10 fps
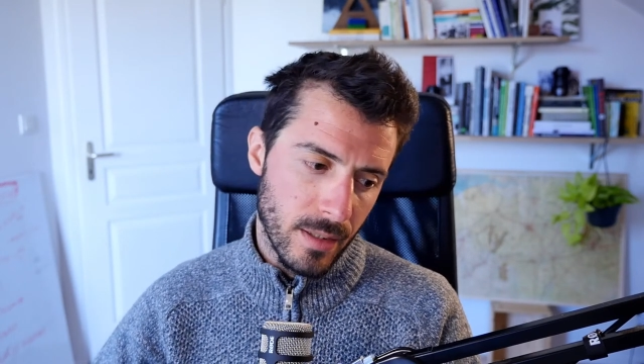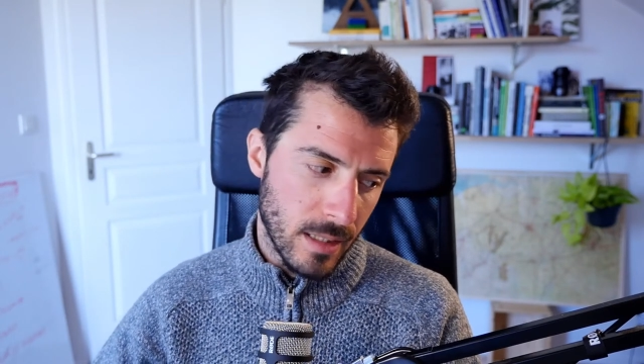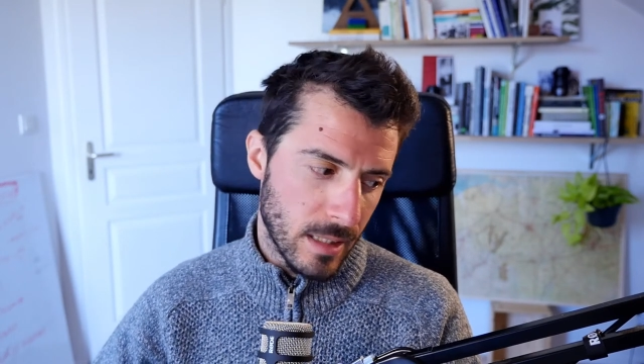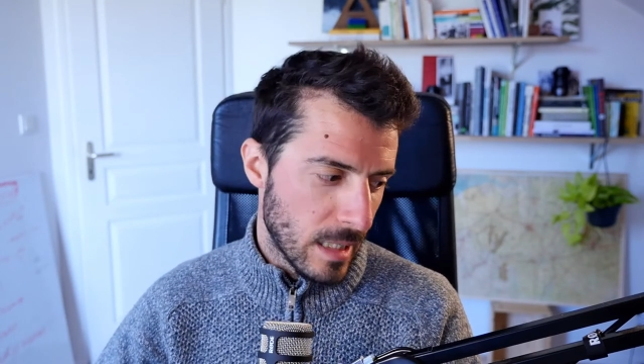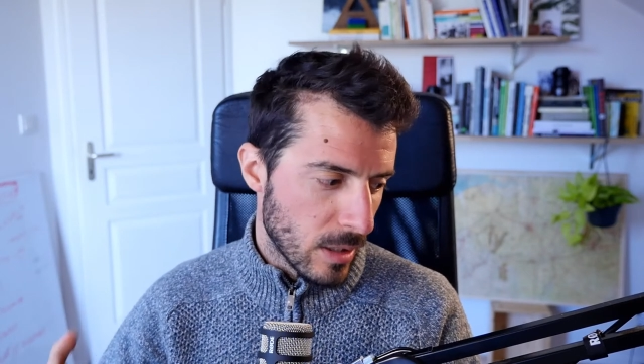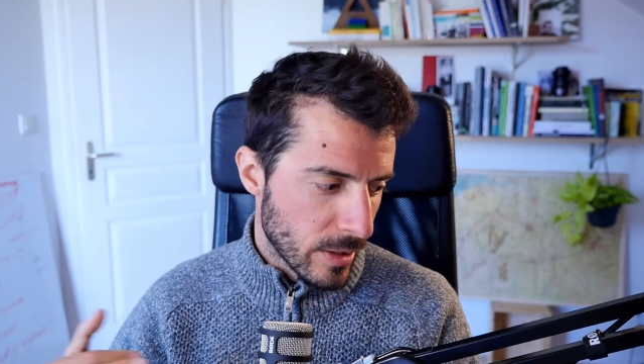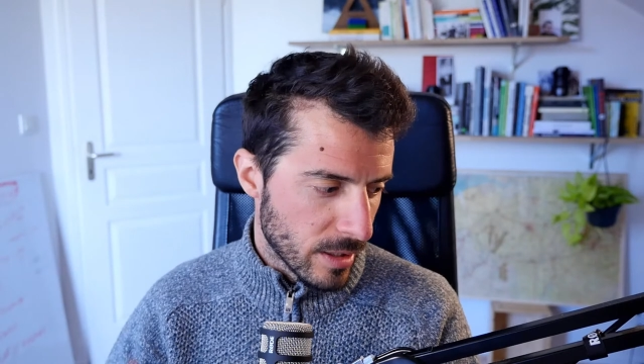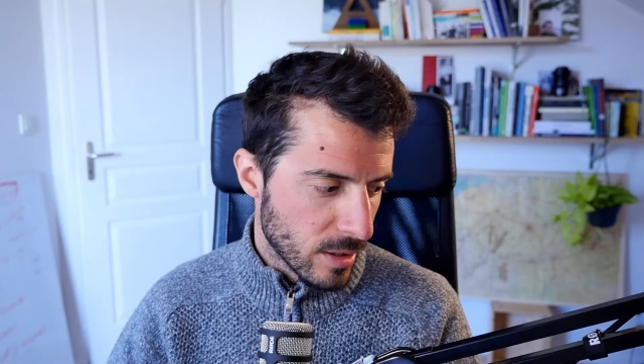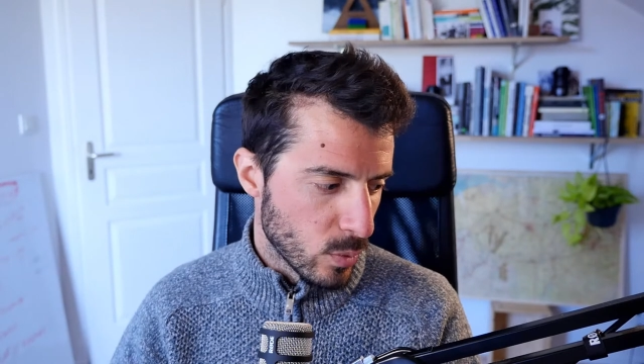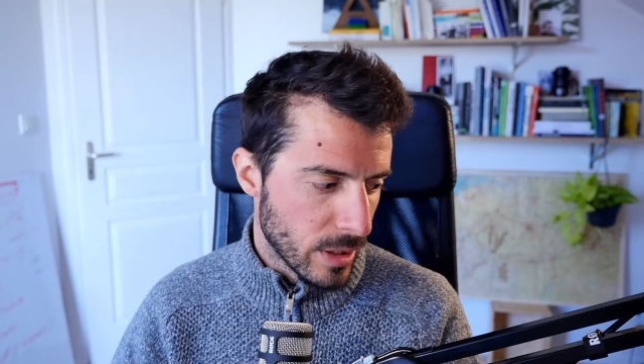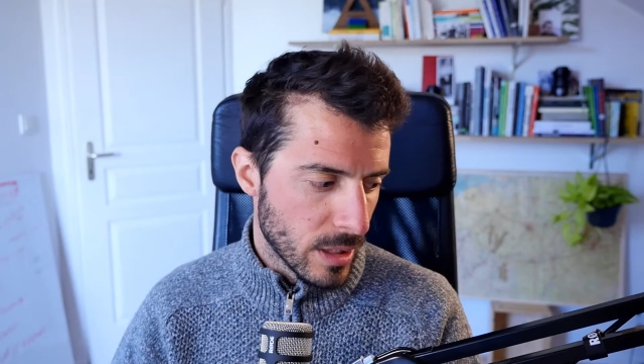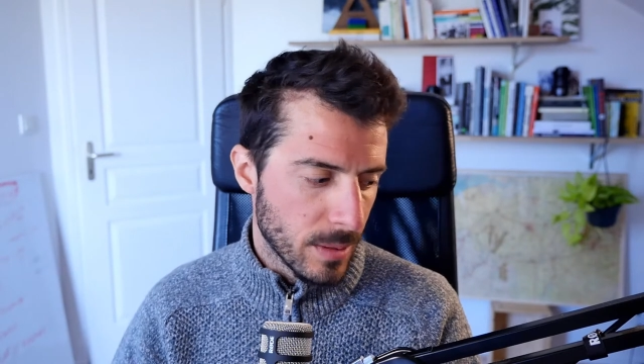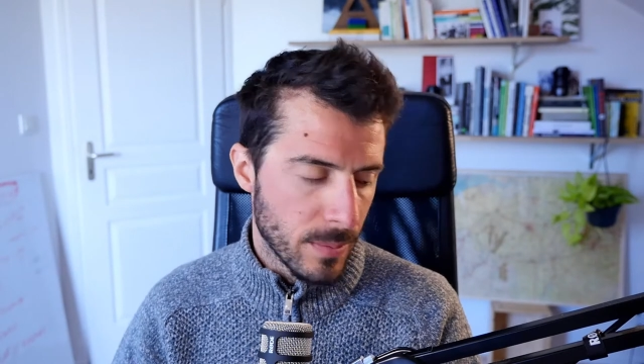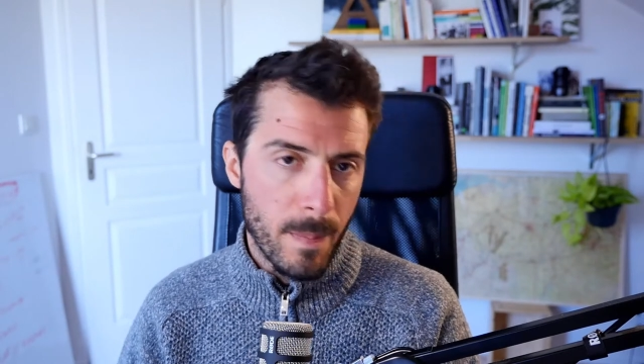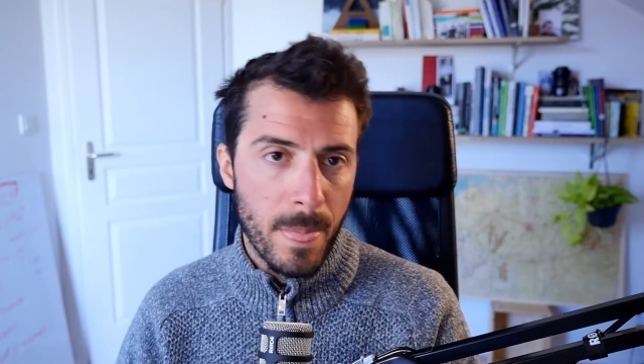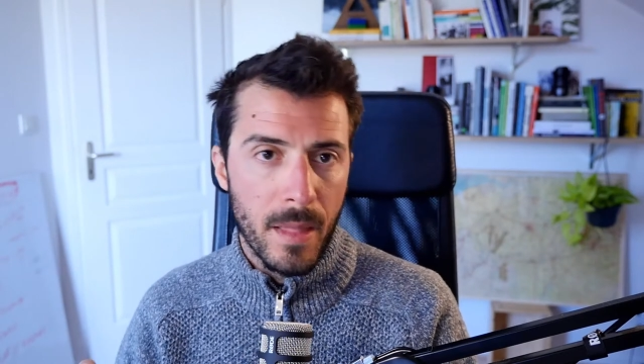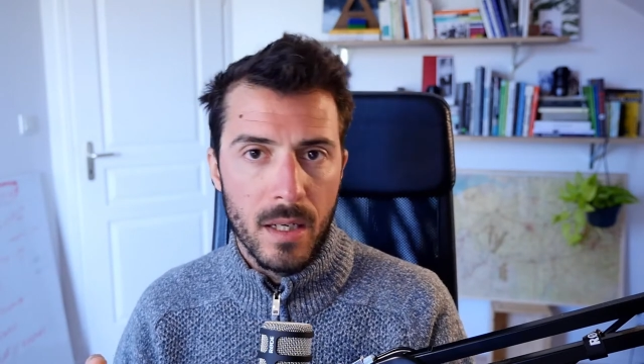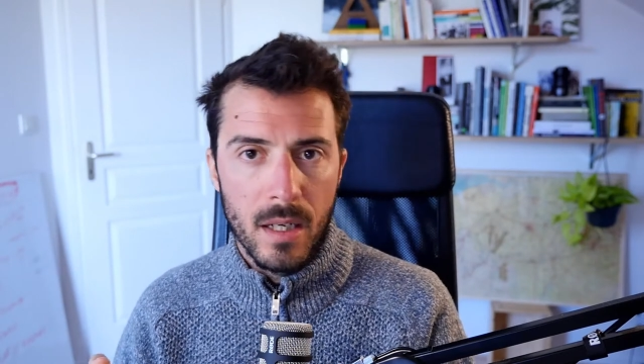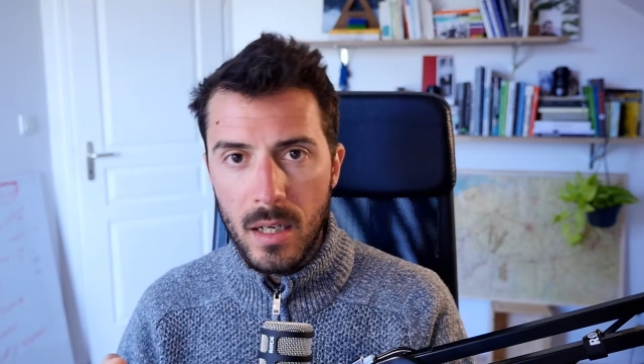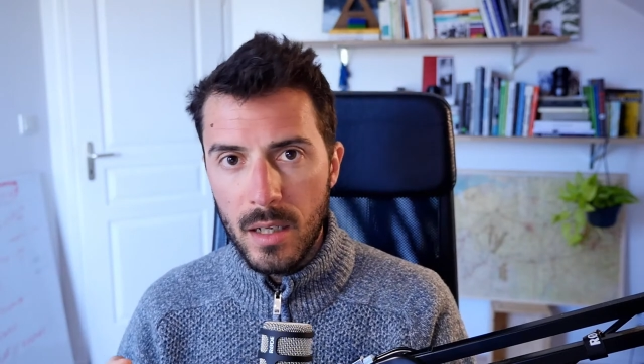how can we
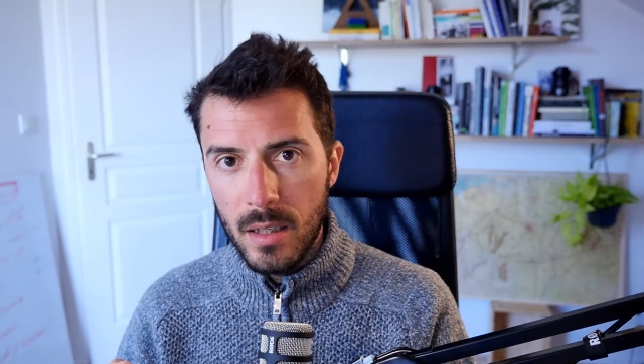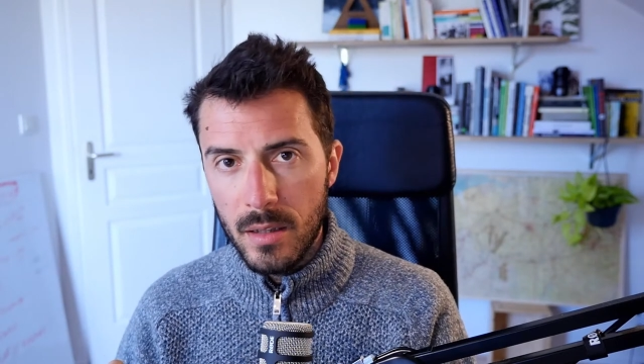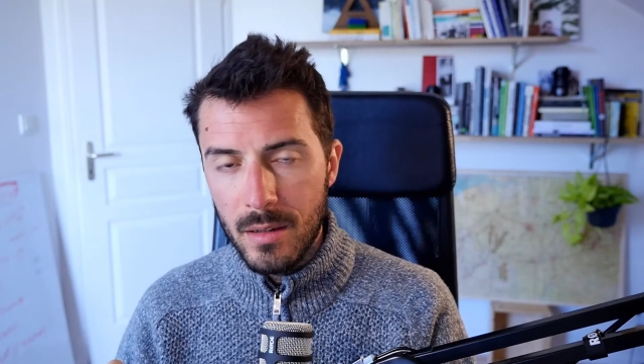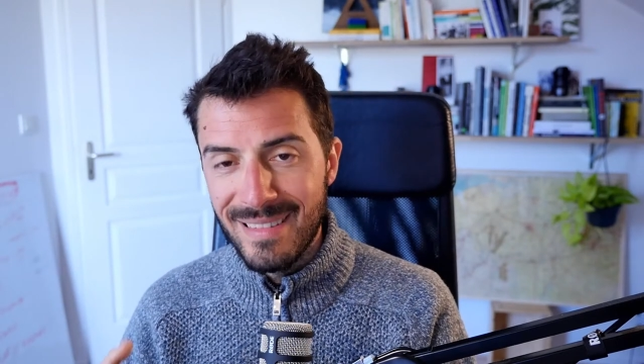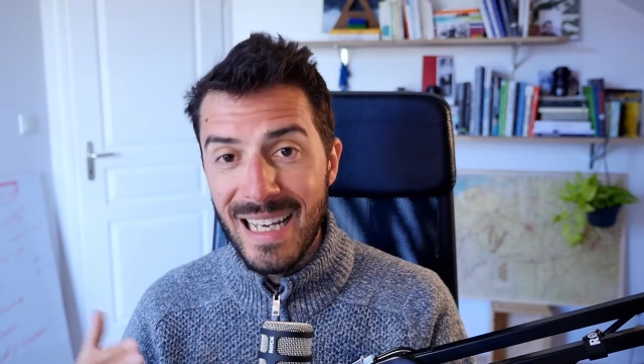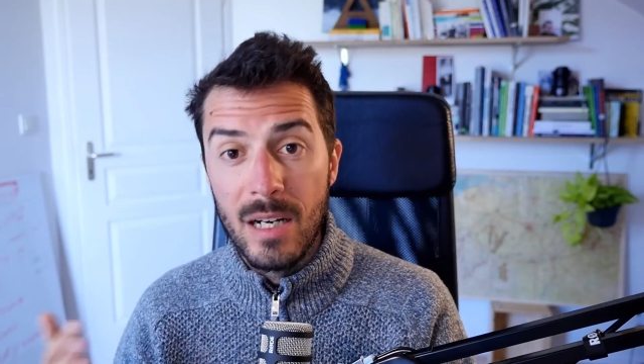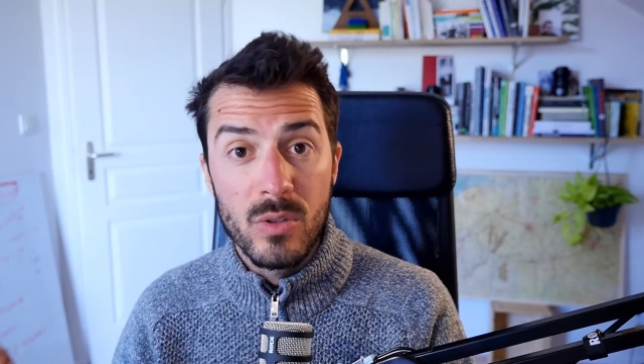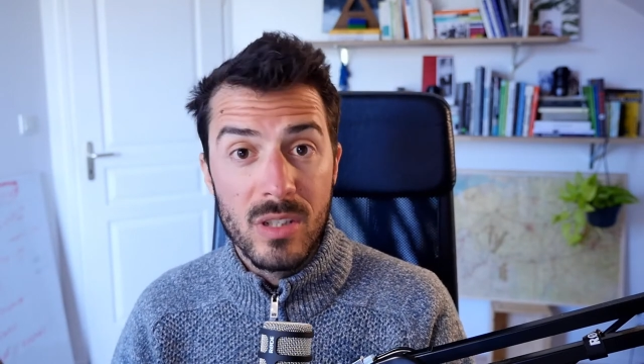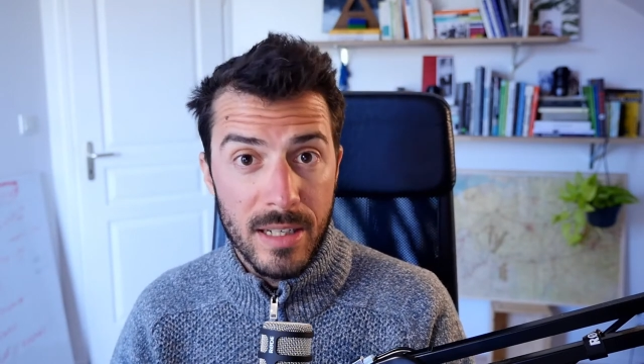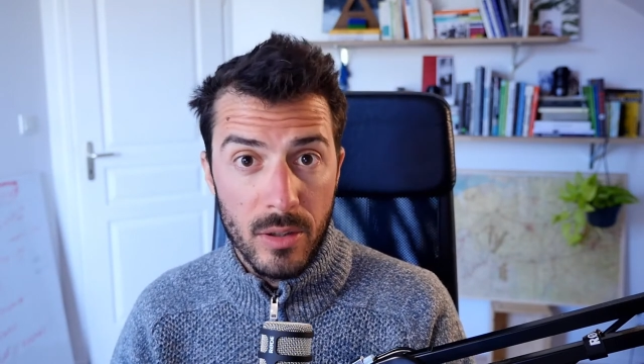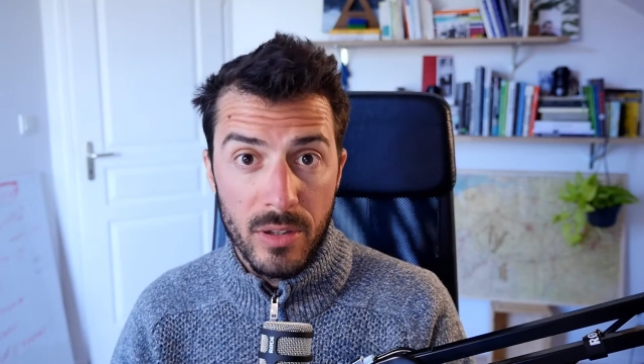downscale